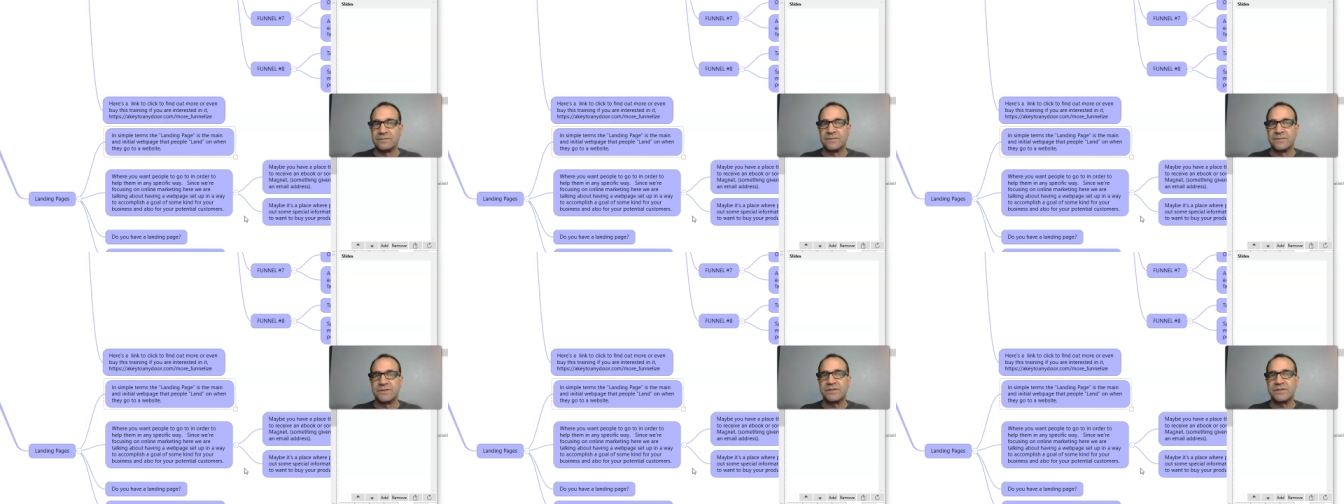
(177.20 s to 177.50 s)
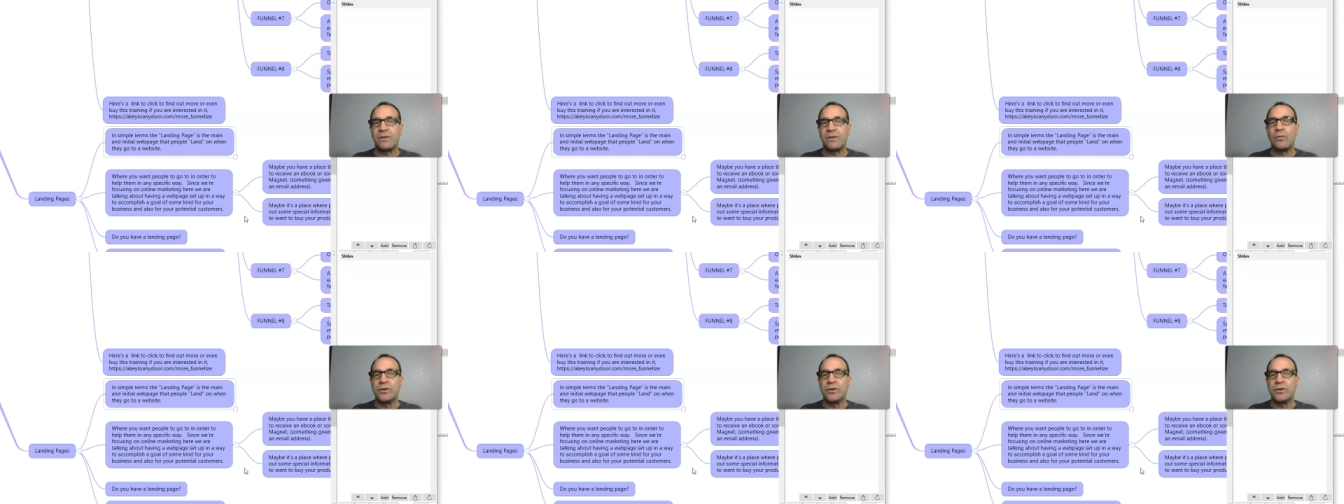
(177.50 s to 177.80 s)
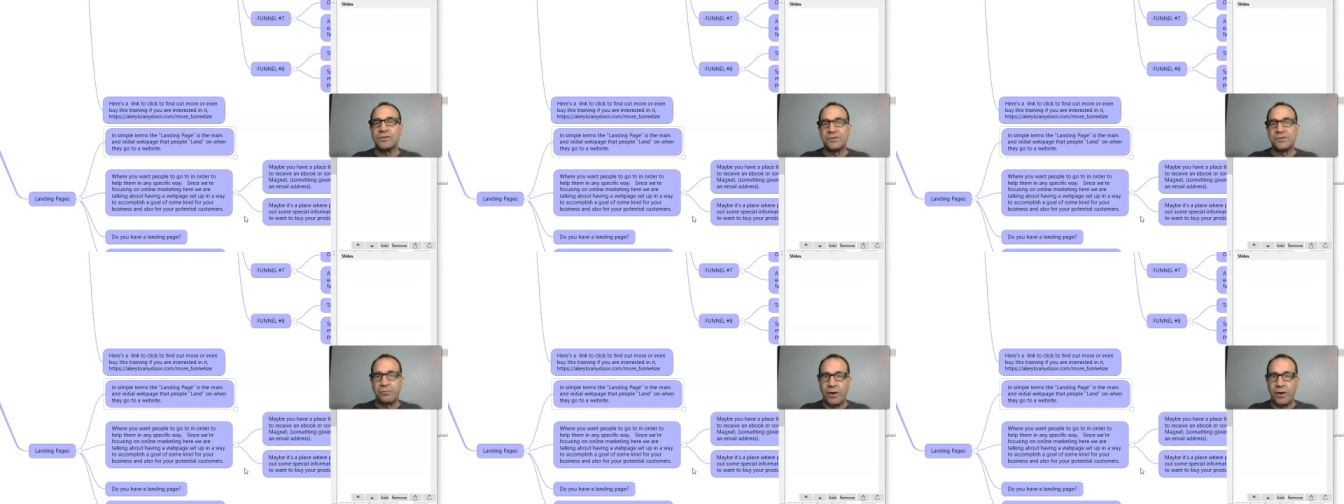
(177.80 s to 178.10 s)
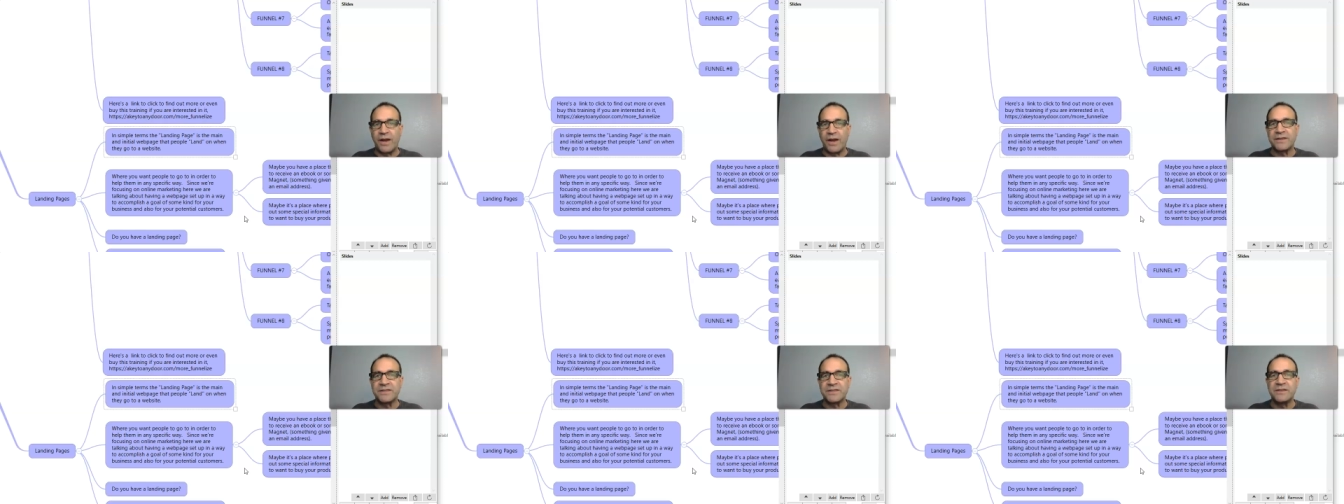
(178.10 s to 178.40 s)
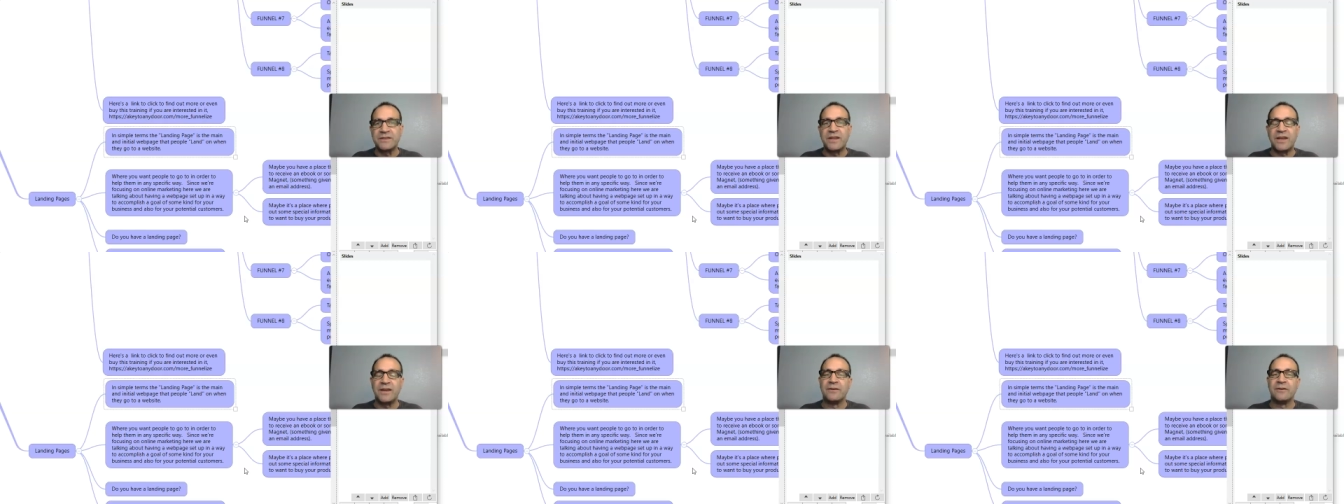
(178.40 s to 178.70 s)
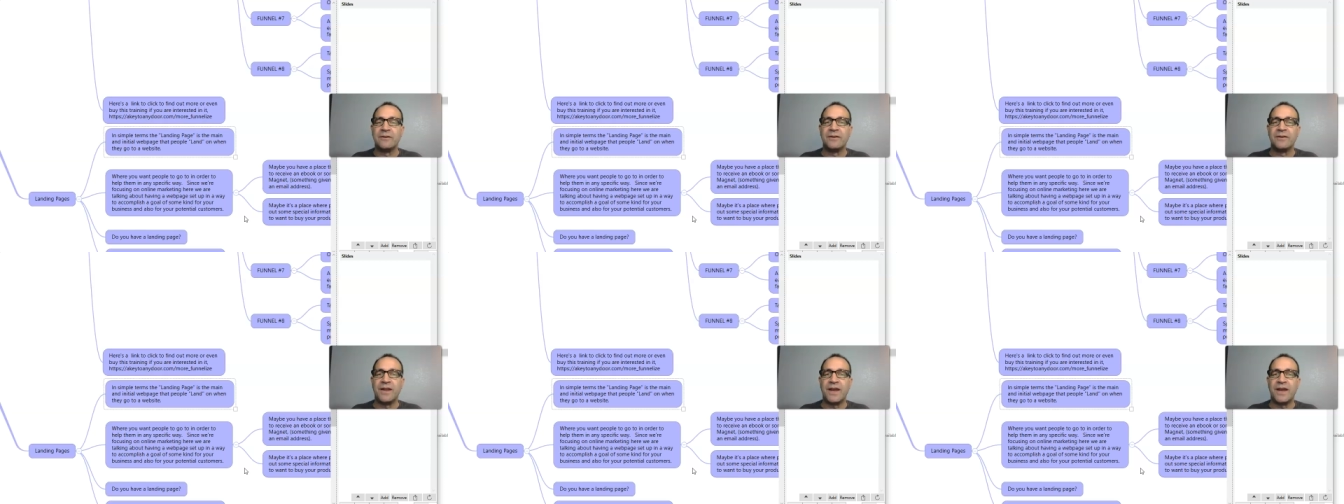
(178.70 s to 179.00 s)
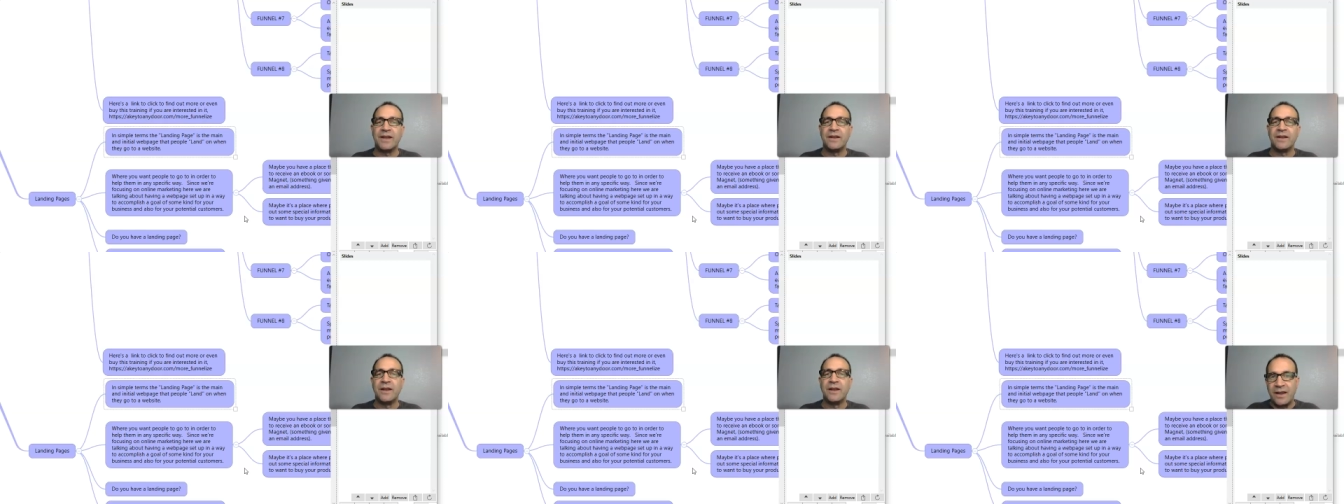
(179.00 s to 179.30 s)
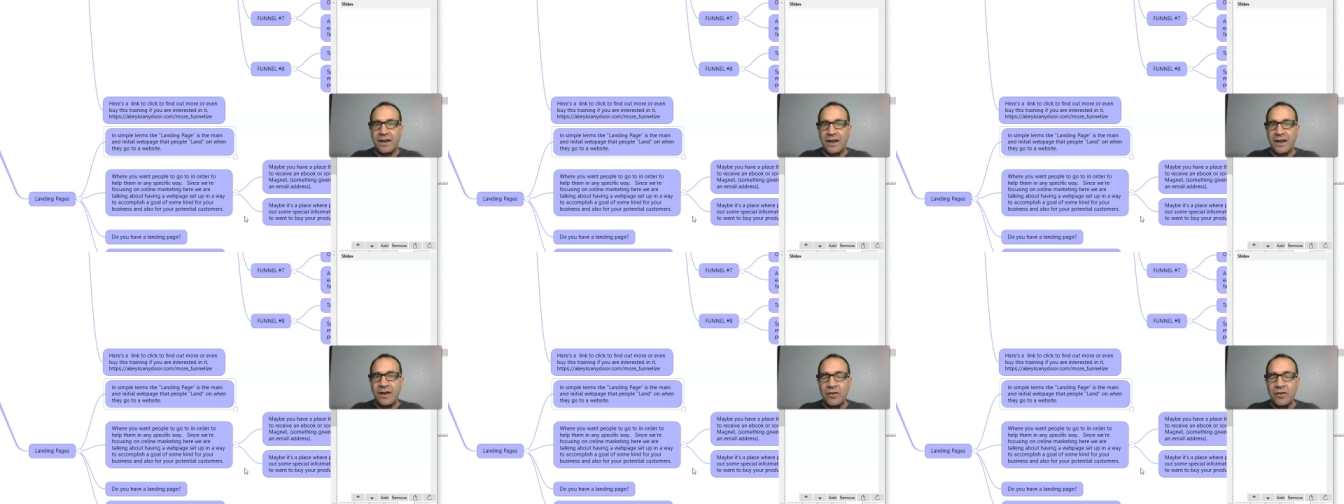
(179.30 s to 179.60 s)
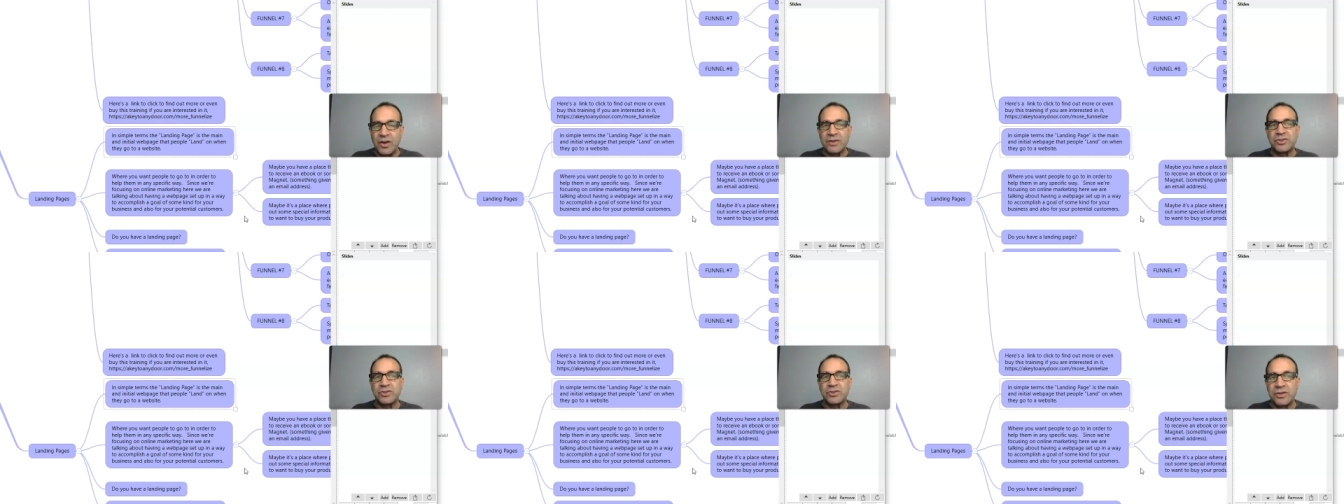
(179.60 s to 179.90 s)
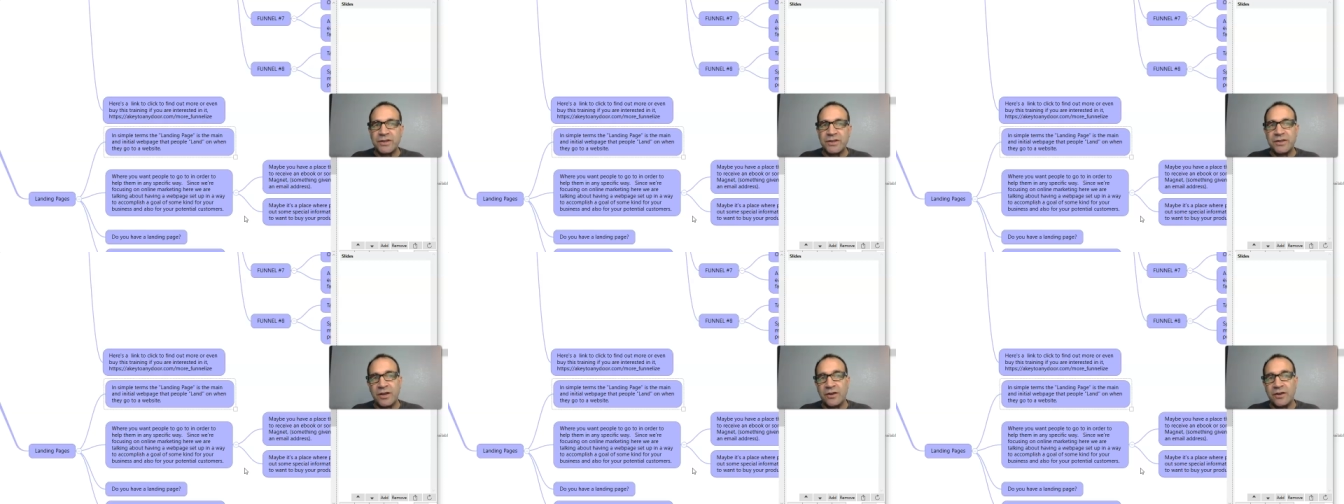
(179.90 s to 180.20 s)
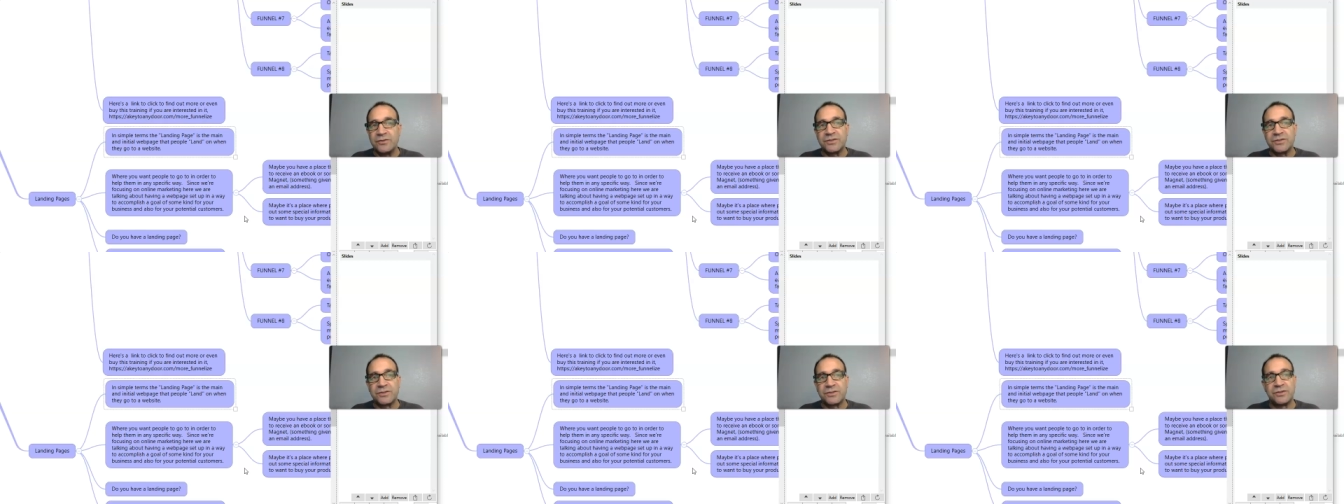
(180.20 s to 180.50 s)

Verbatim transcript: someone who's browsing the internet, initially goes